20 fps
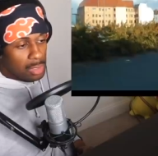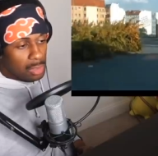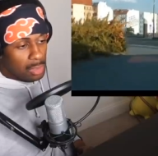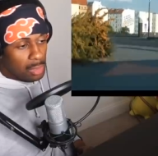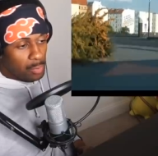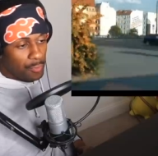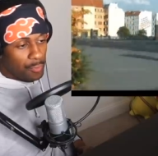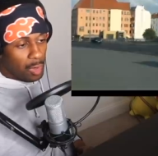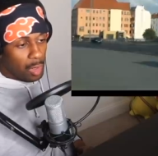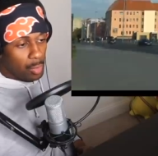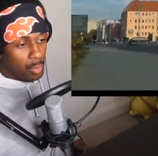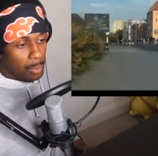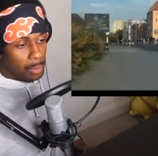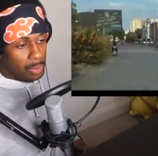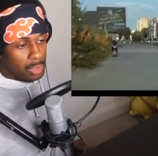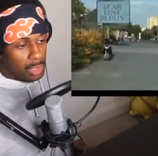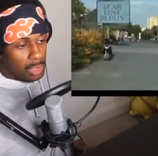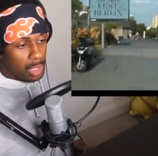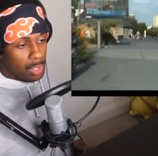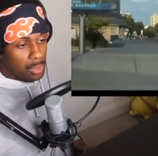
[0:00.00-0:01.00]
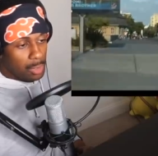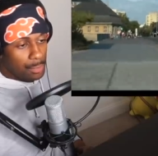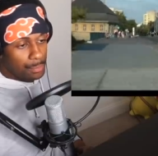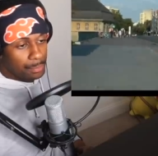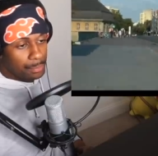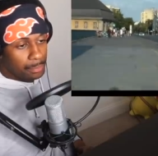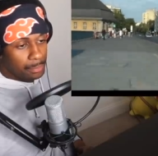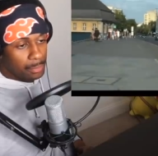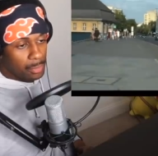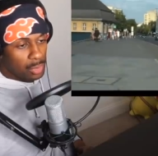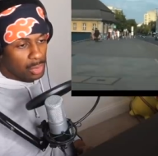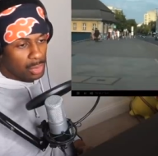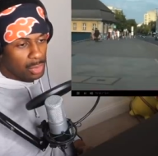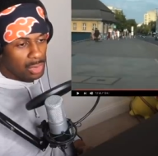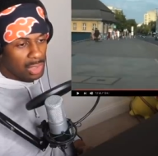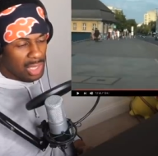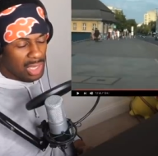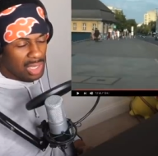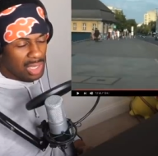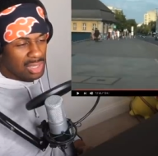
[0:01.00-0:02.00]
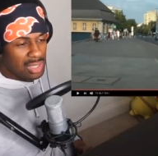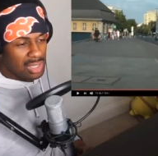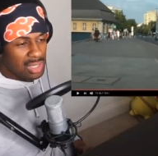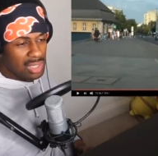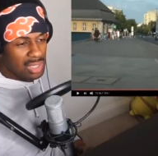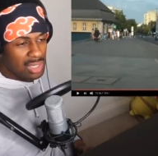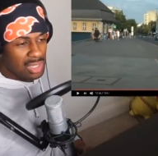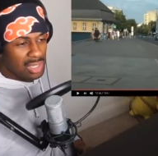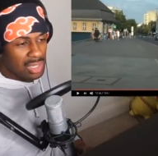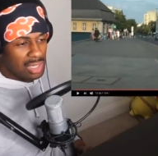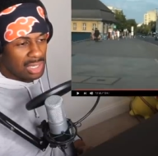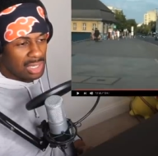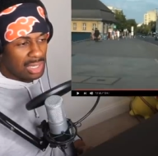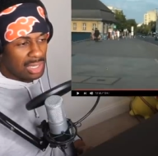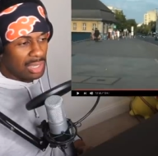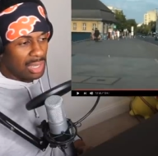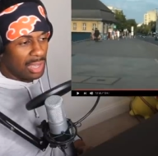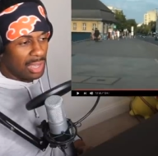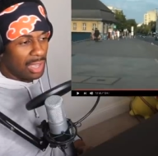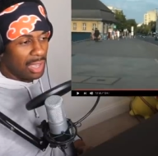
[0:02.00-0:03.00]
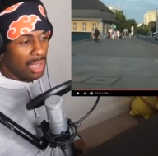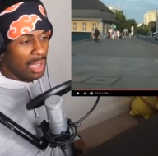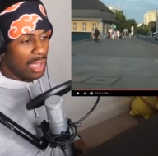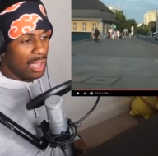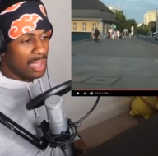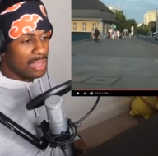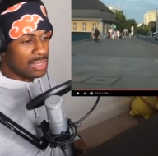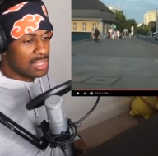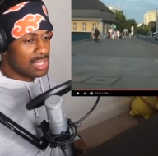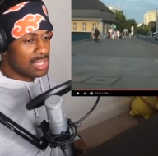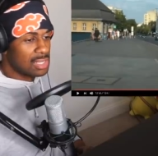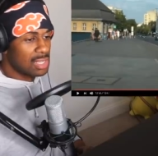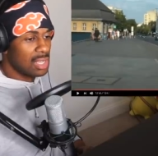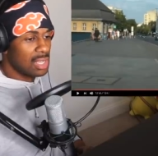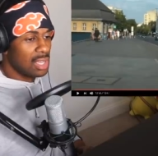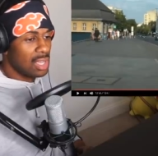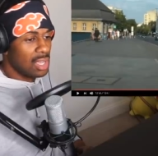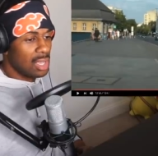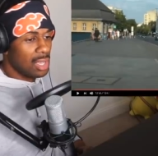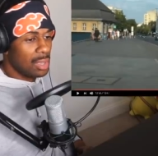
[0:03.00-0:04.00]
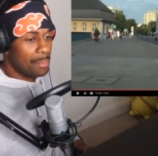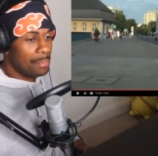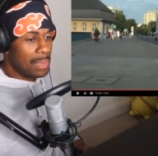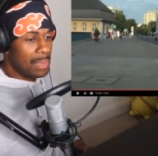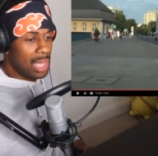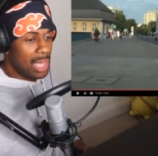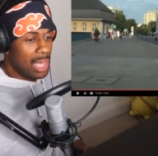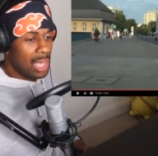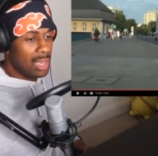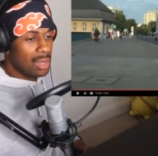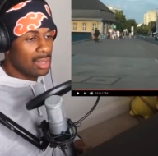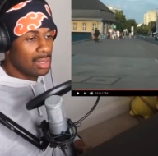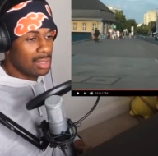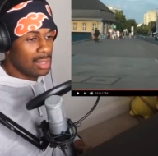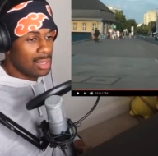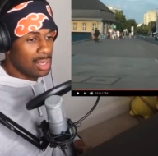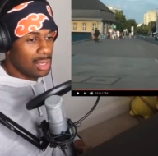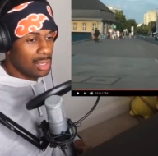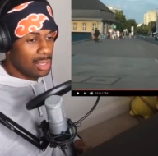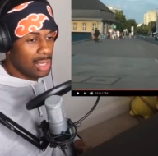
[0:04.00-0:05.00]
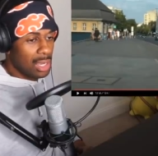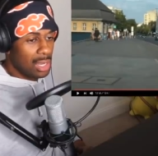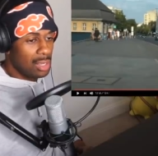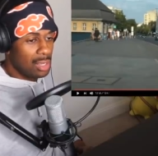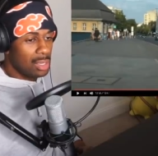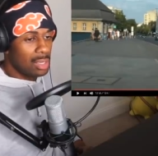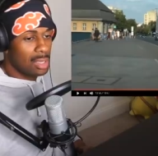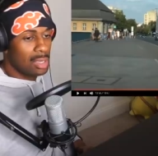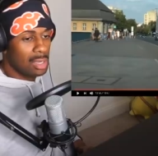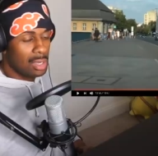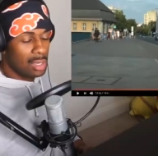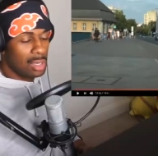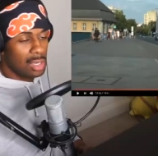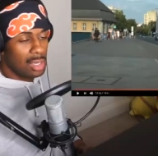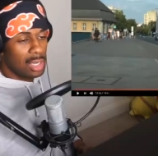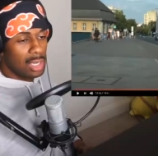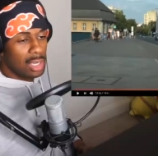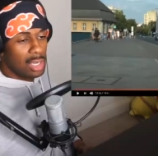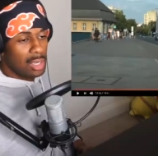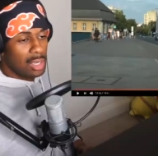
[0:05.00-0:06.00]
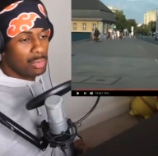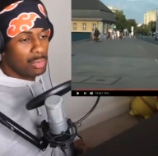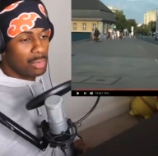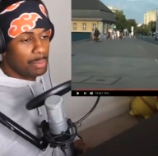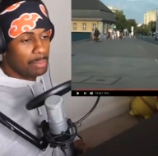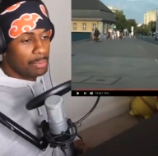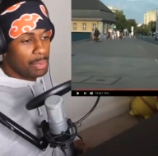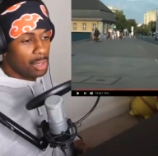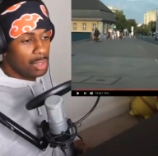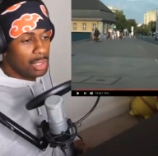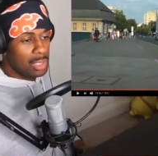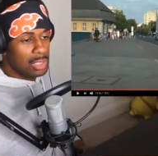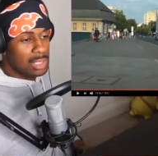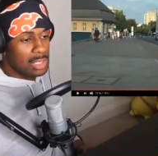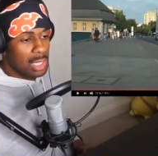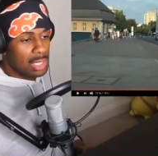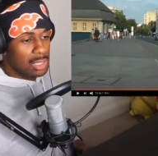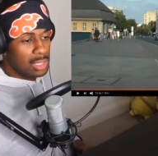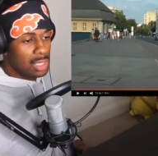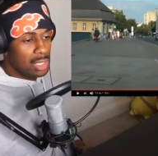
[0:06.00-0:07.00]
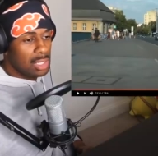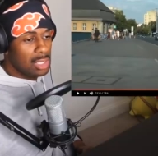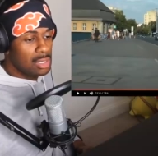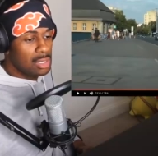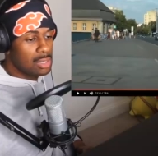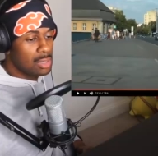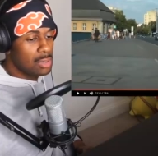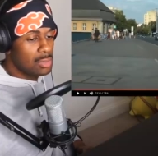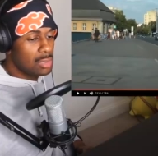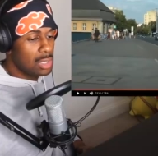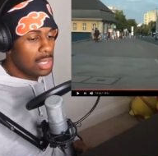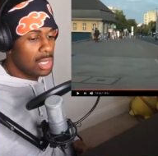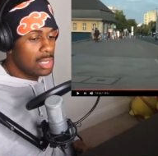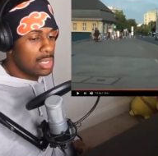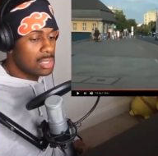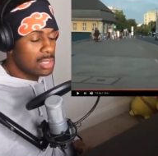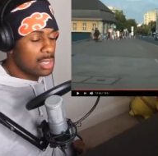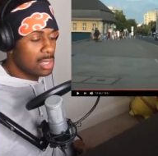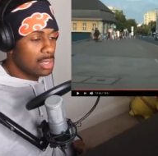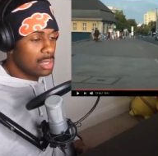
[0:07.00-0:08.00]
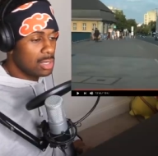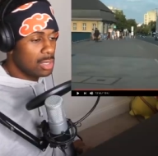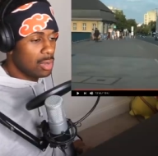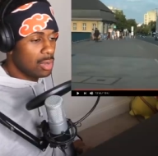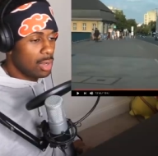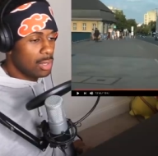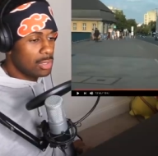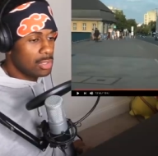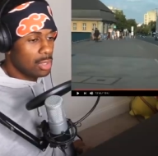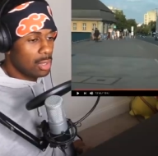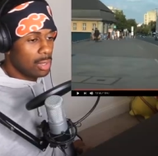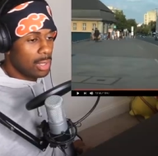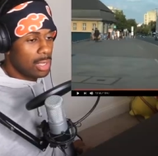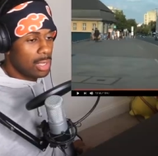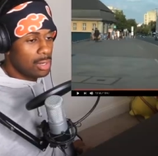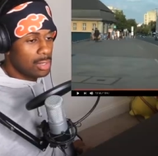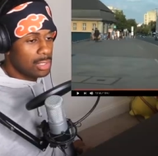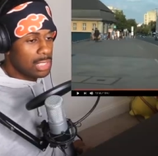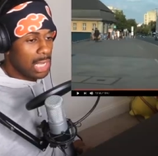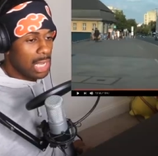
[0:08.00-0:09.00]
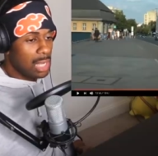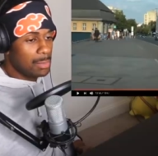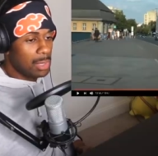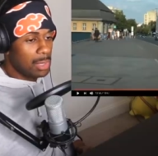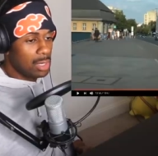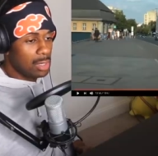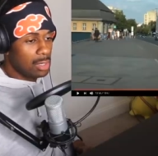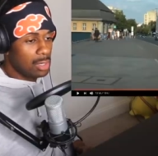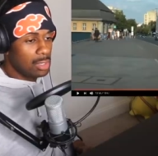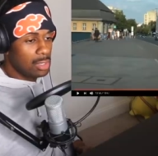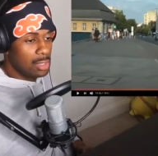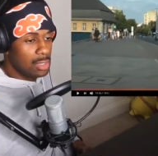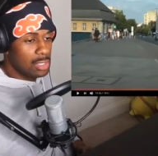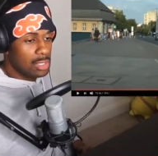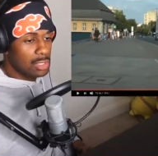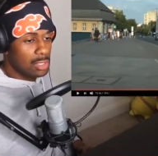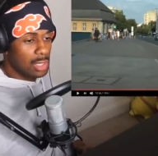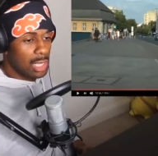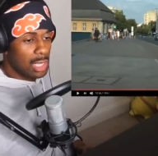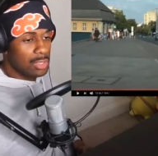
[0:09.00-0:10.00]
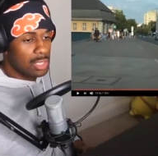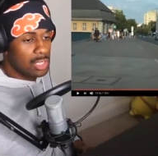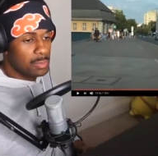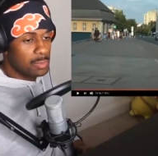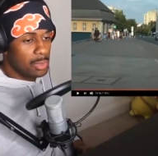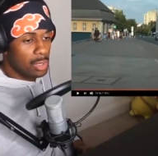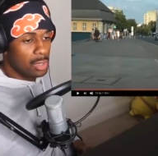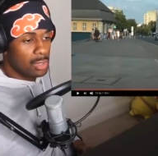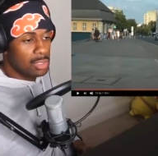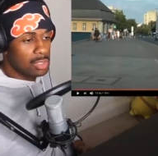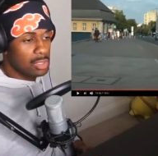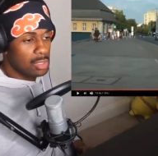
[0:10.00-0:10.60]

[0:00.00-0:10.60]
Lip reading: very well put together. Oh, look at this. Man, look. With buildings like these, who needs, you know, adult entertainment? You could just look at these buildings and